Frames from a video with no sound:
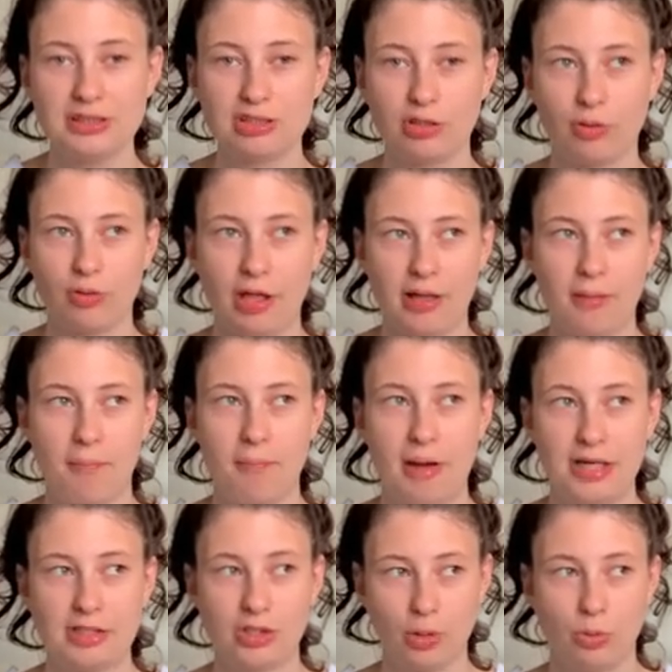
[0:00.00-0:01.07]
so like my
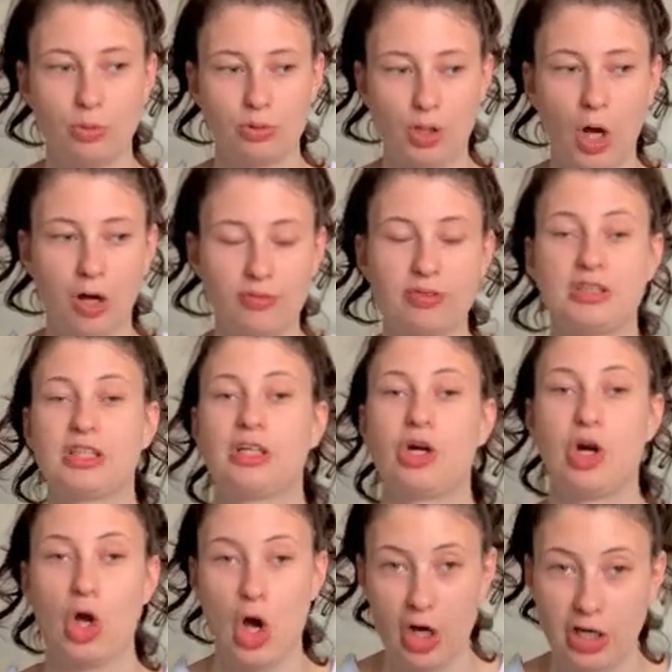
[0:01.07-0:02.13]
toes obviously
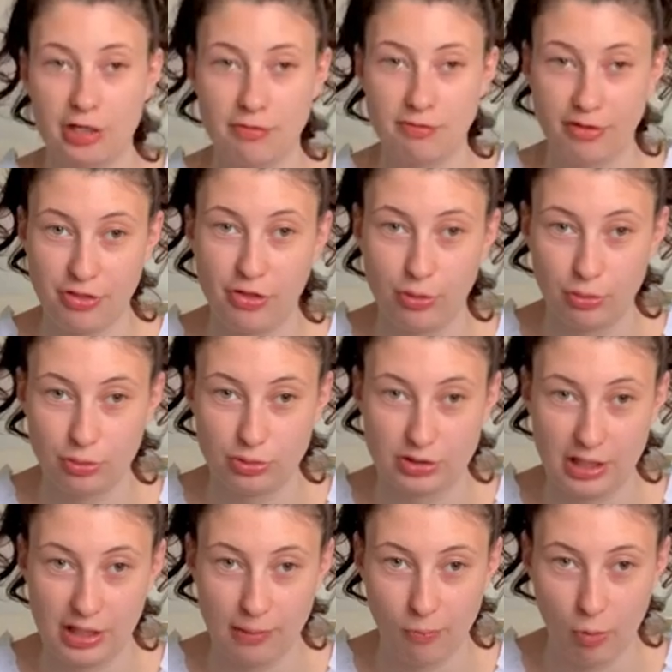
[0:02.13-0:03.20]
are not going to fit those
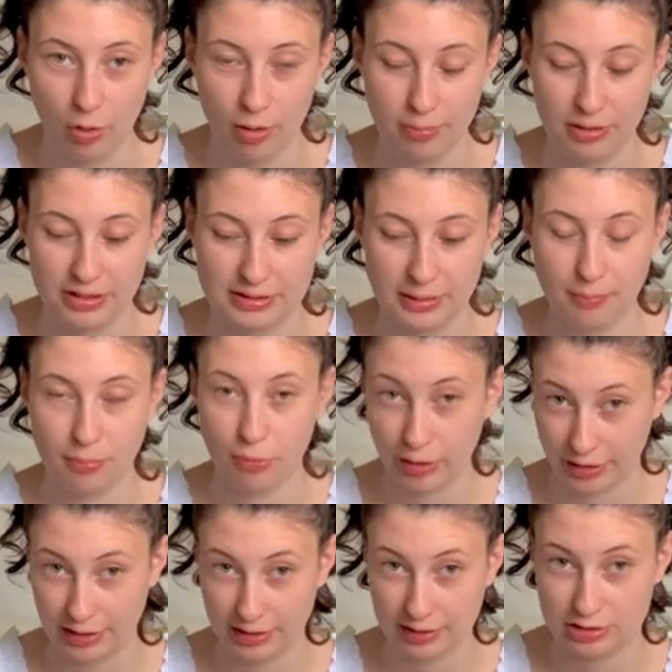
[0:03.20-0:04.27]
anymore because I'm
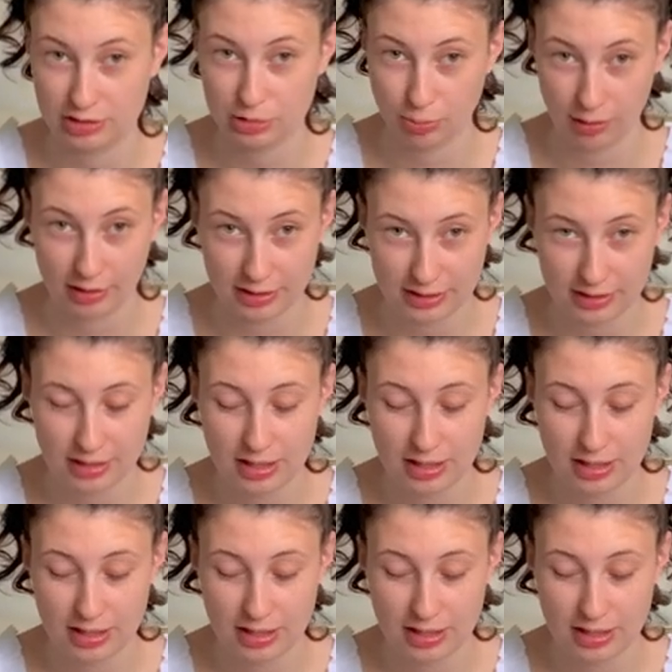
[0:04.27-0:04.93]
pregnant and swelling.